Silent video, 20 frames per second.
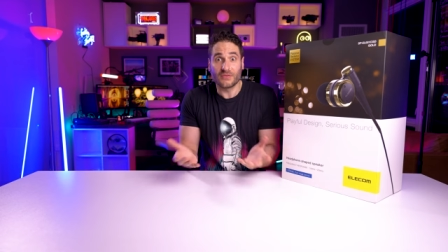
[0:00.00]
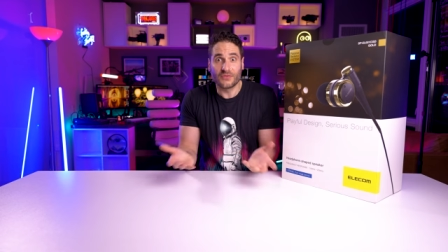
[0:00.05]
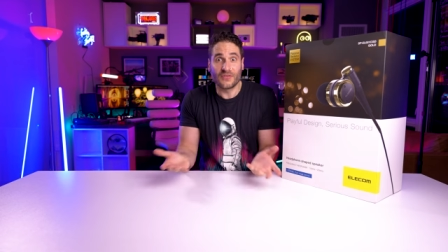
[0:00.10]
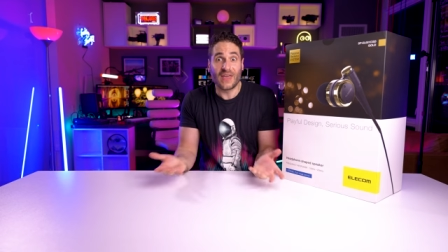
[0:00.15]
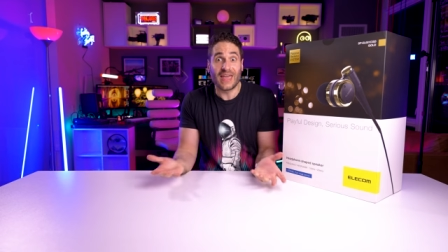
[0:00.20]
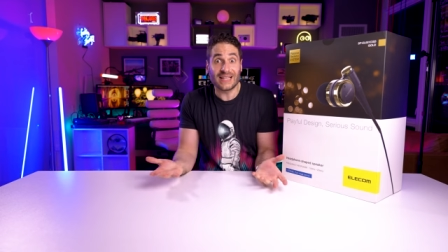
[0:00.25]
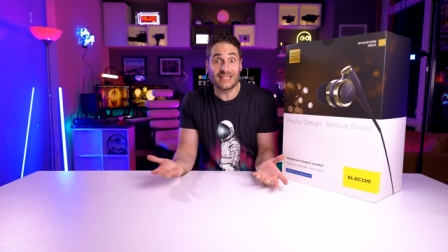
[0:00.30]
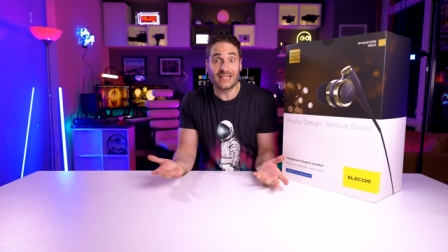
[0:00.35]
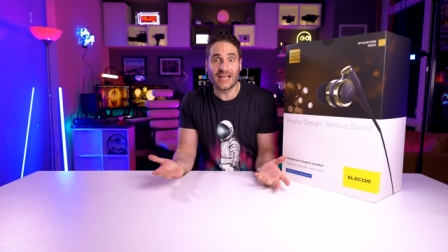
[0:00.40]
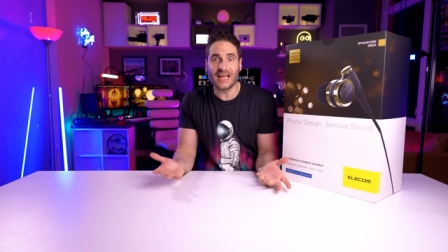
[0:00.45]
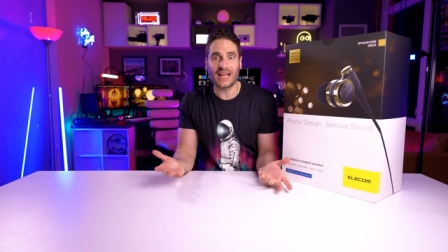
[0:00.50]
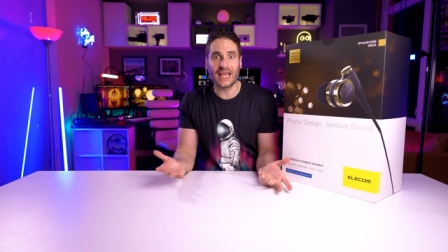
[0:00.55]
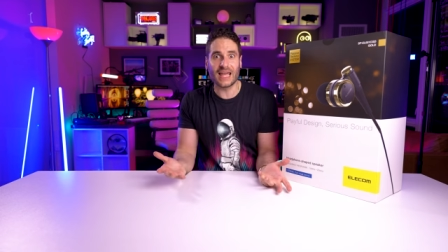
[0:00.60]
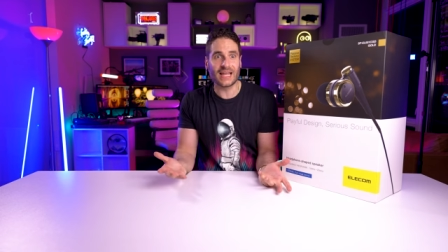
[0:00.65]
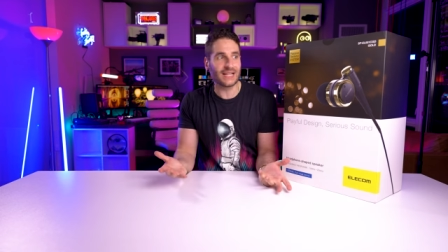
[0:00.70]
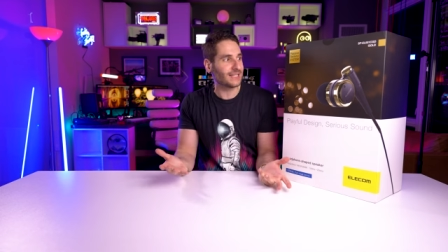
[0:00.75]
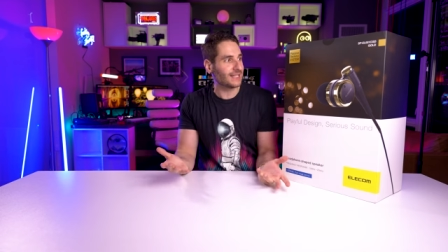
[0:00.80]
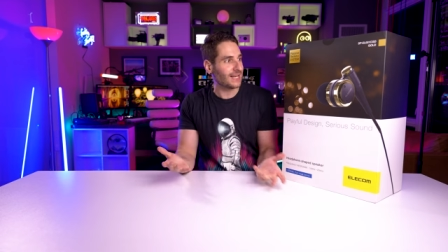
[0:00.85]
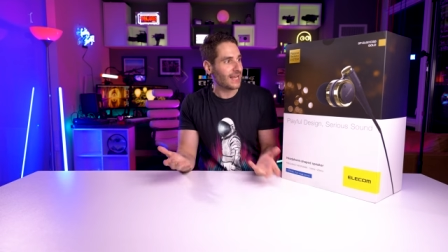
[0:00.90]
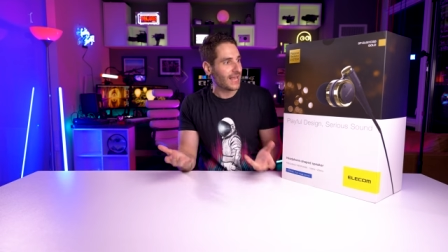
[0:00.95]
They did
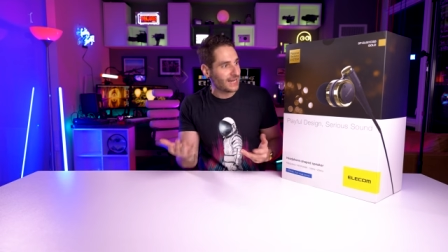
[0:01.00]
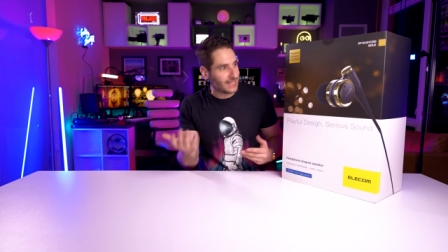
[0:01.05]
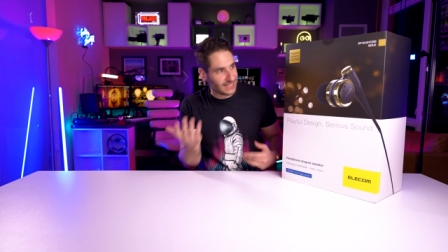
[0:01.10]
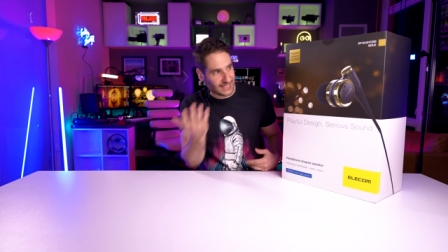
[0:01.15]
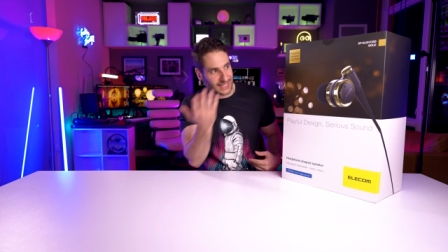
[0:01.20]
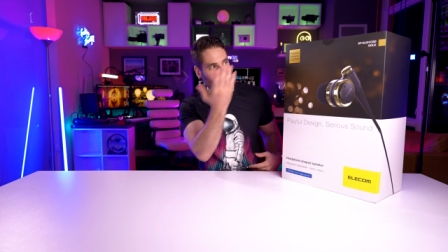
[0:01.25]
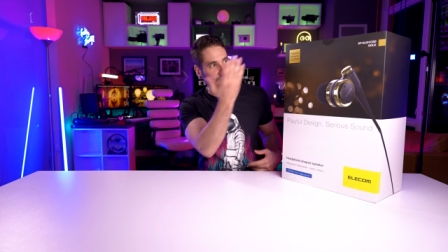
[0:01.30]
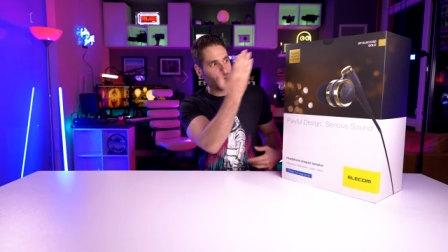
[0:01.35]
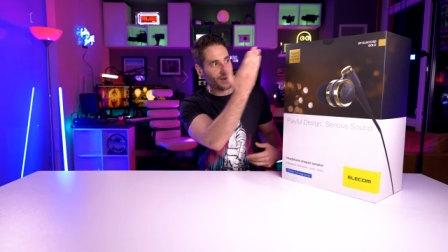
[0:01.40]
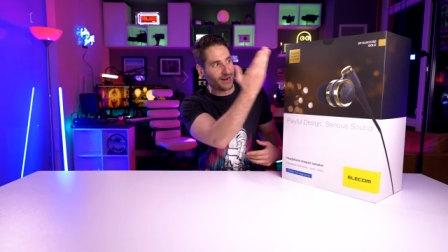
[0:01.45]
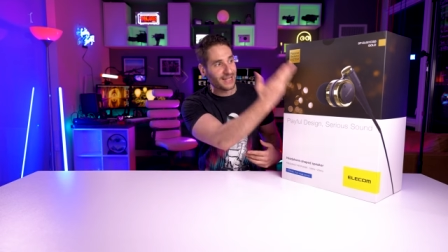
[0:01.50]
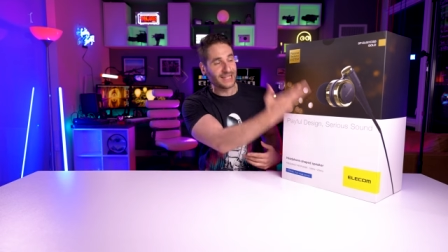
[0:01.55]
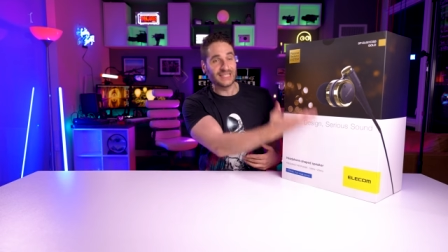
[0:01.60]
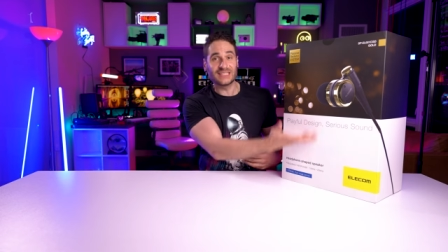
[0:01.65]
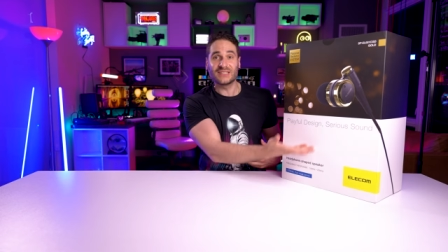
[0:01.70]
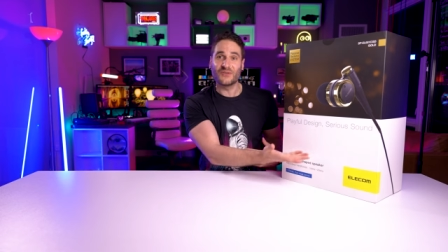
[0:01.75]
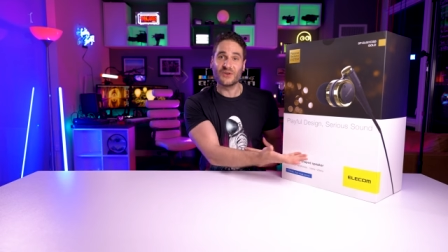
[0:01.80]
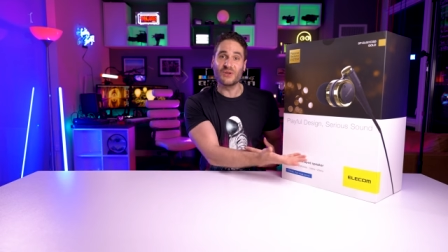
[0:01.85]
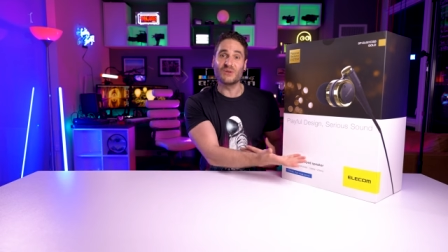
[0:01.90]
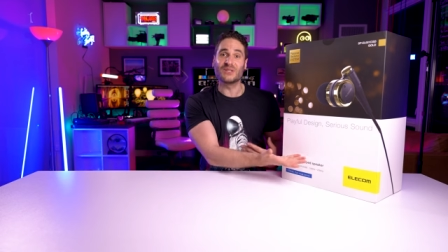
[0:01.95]
it, and here it
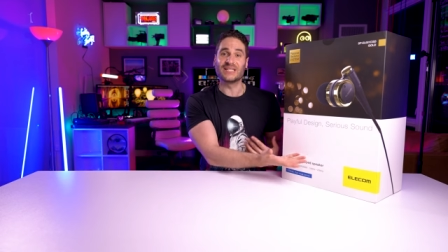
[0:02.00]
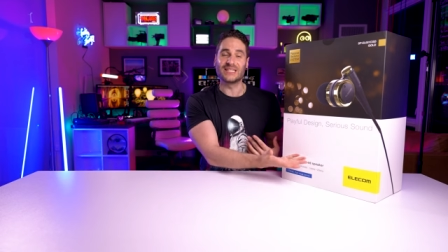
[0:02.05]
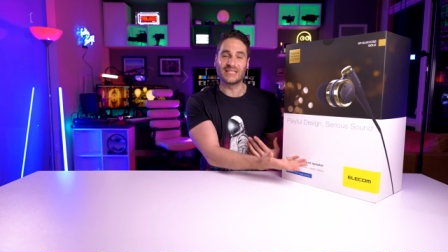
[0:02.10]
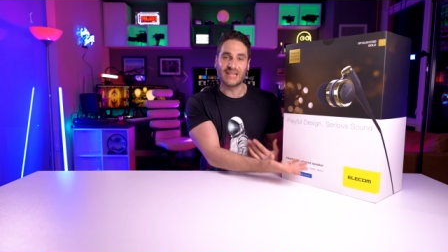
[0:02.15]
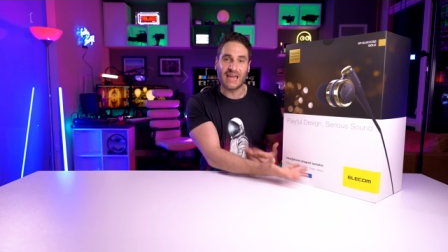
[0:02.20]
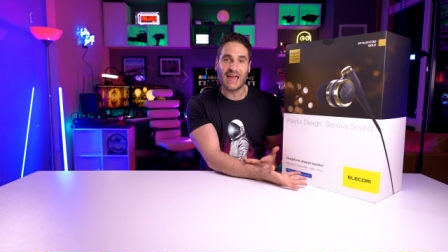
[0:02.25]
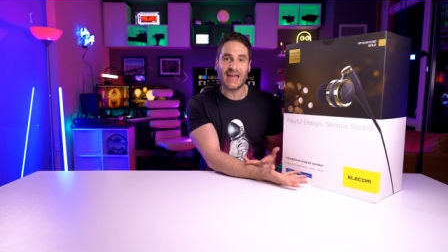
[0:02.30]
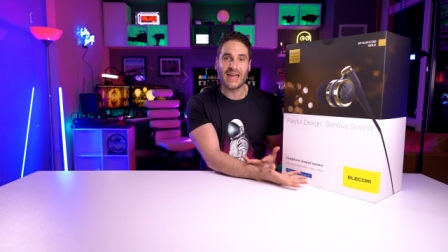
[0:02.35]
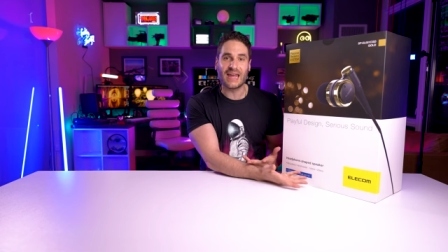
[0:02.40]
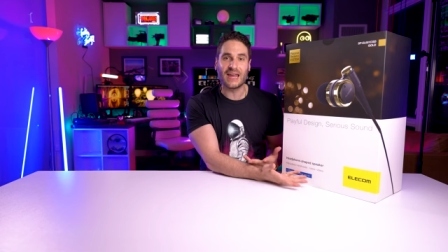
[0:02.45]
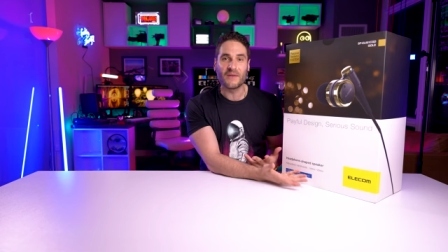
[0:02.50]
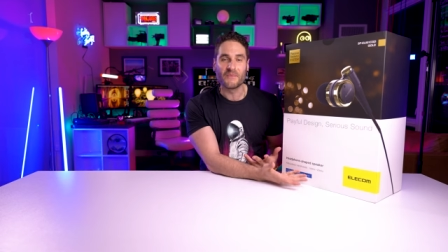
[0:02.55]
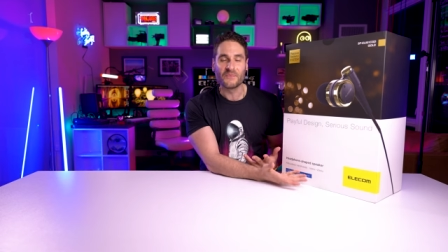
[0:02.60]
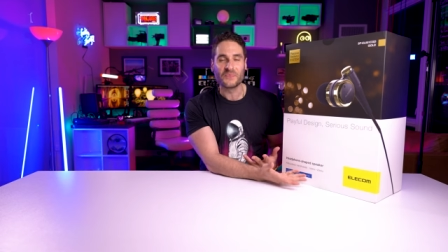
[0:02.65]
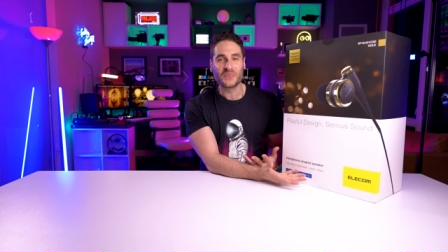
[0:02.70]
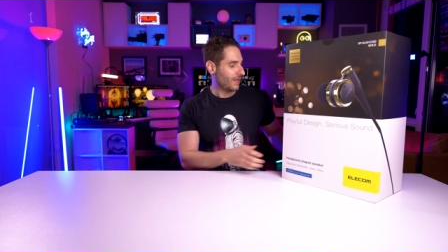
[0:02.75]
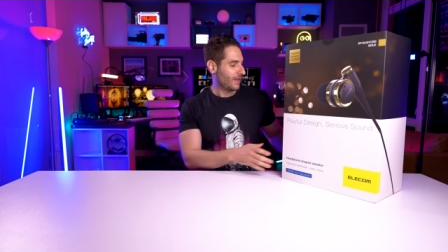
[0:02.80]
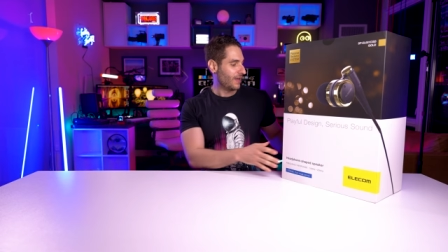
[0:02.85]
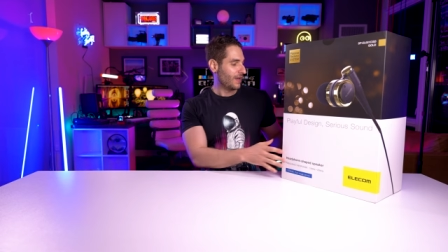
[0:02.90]
is for you today.